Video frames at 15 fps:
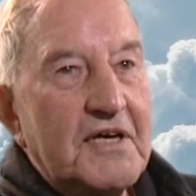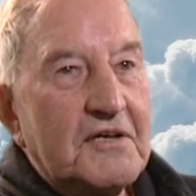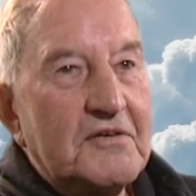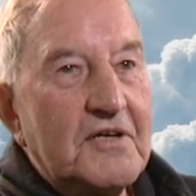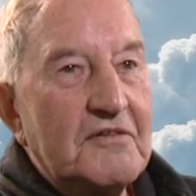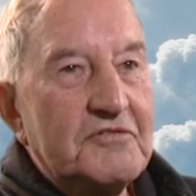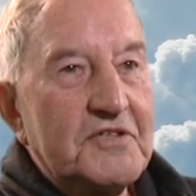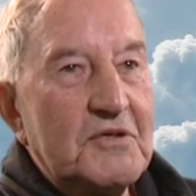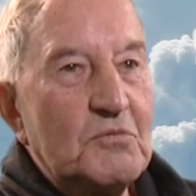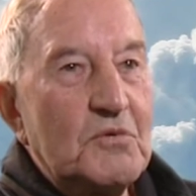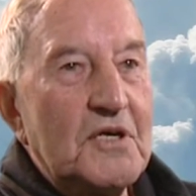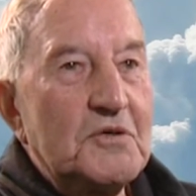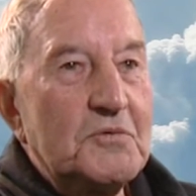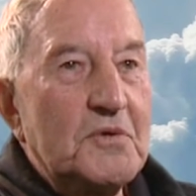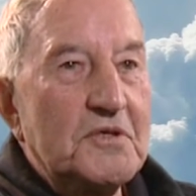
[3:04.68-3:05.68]
aircraft in
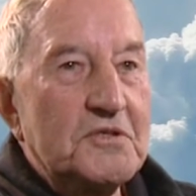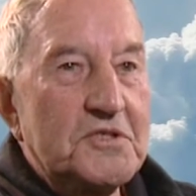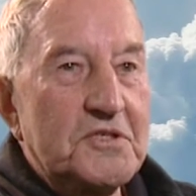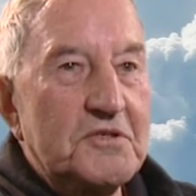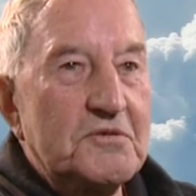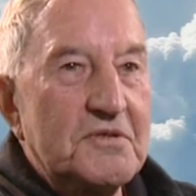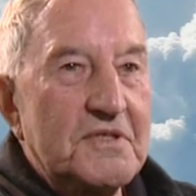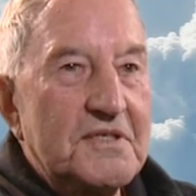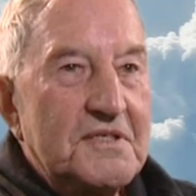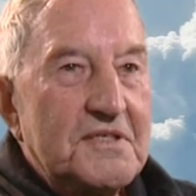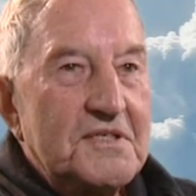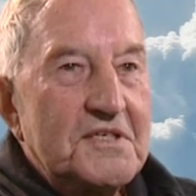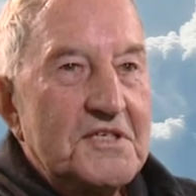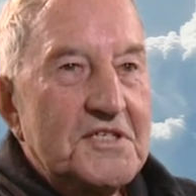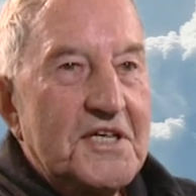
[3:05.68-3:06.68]
World War II. It
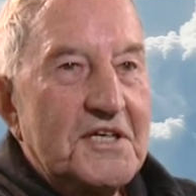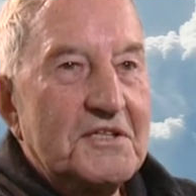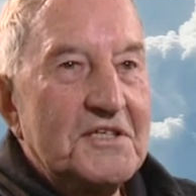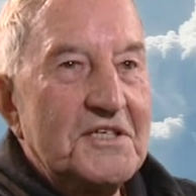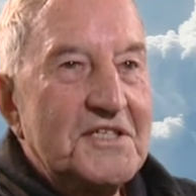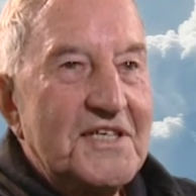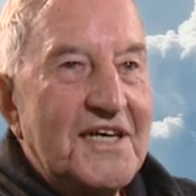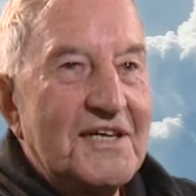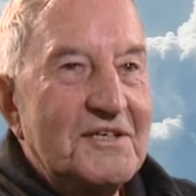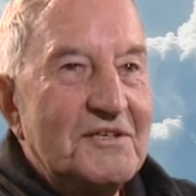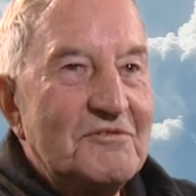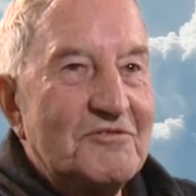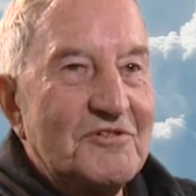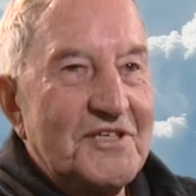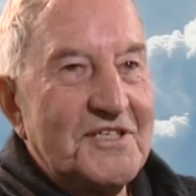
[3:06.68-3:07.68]
sank the
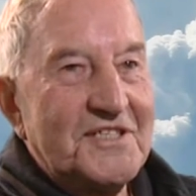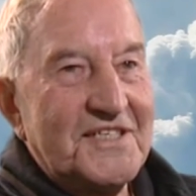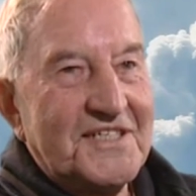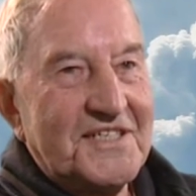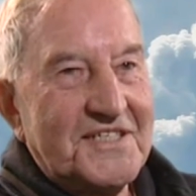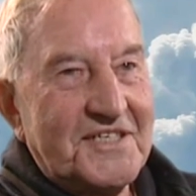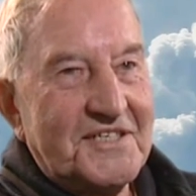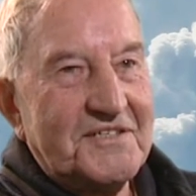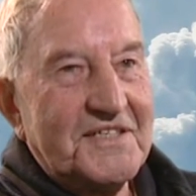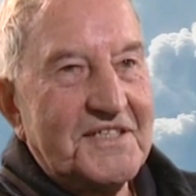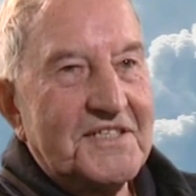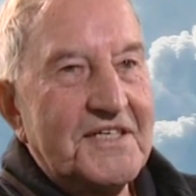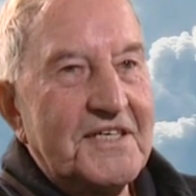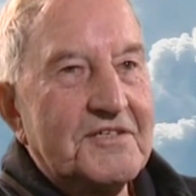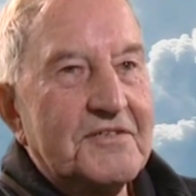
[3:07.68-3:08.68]
Italian fleet, etc.,
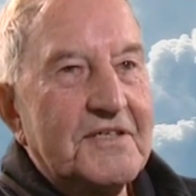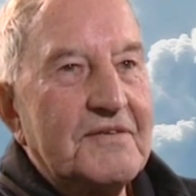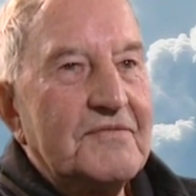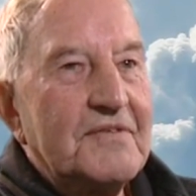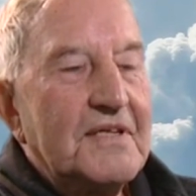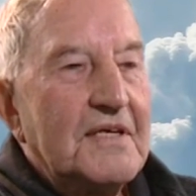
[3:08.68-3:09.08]
etc.